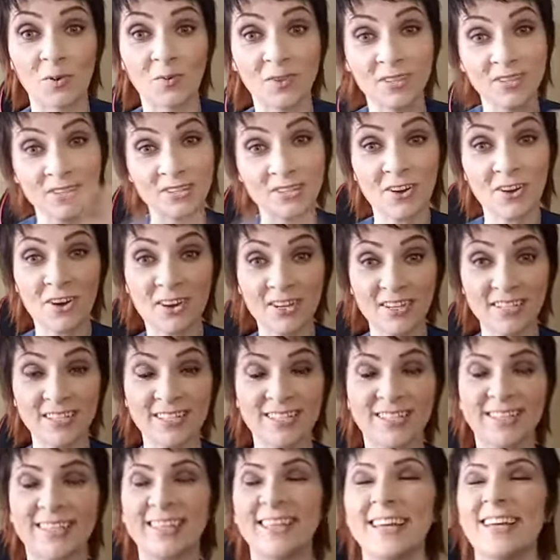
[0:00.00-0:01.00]
What the dog
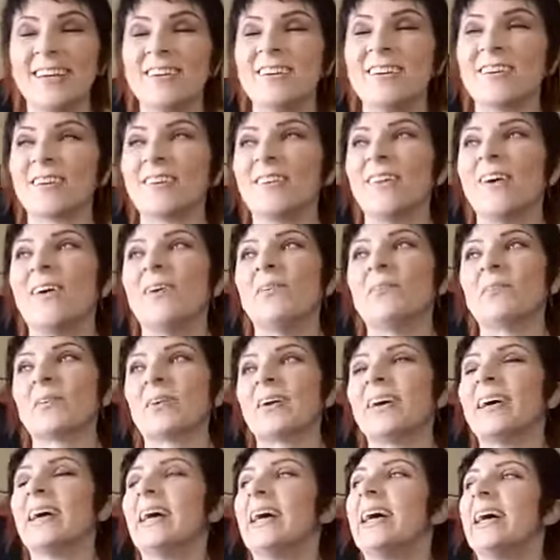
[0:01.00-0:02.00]
sees is the
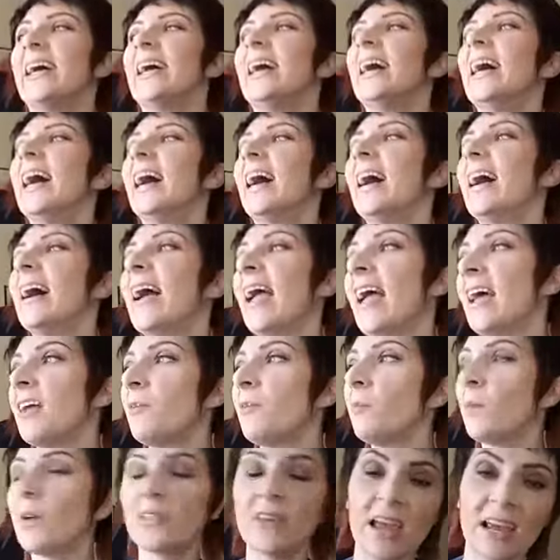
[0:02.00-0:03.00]
interloper.
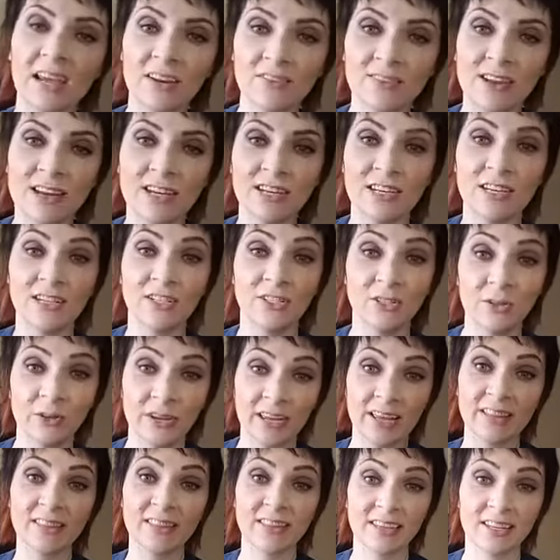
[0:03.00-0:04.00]
And with negative entities, you'll
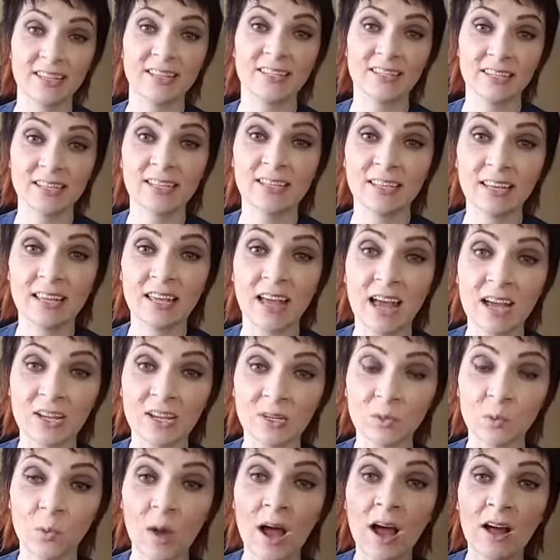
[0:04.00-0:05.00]
get this
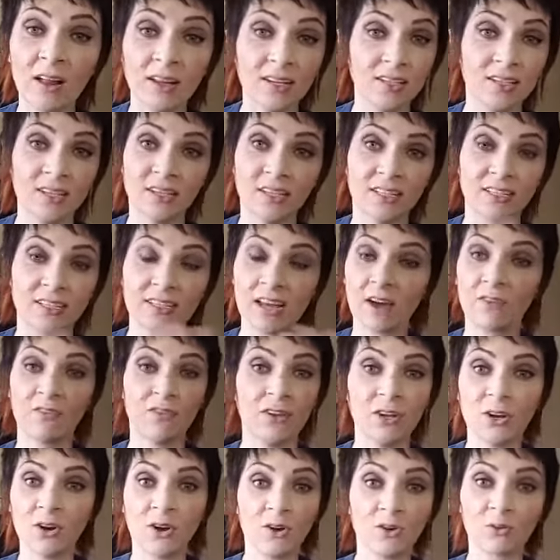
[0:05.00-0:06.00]
as well. It's
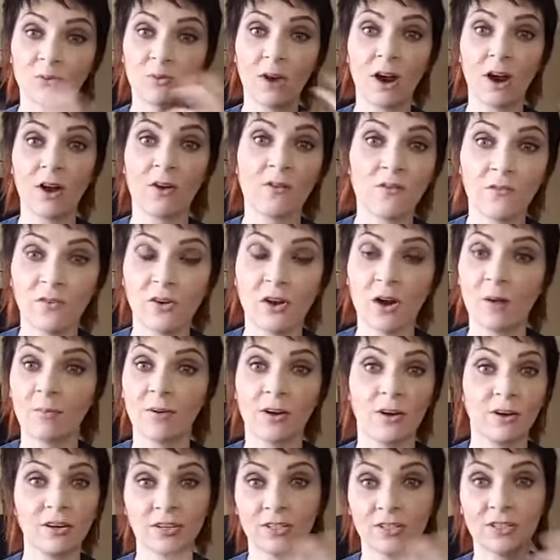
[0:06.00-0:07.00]
definitely not a rare
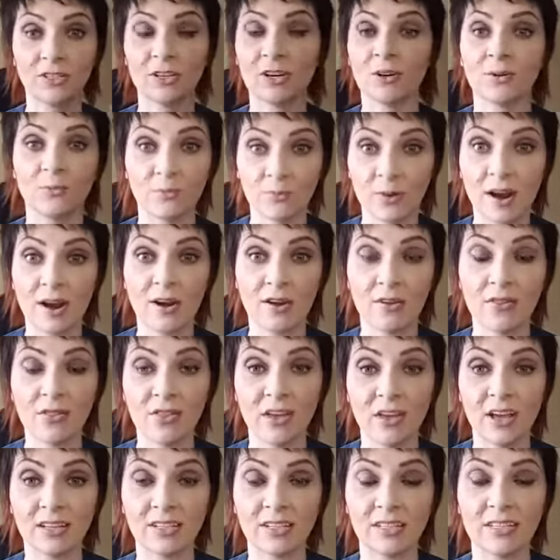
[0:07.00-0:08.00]
phenomenon. It's not a rare
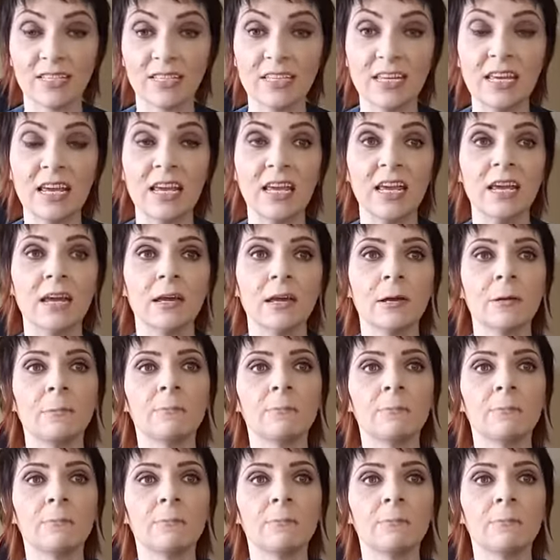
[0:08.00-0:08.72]
thing to see.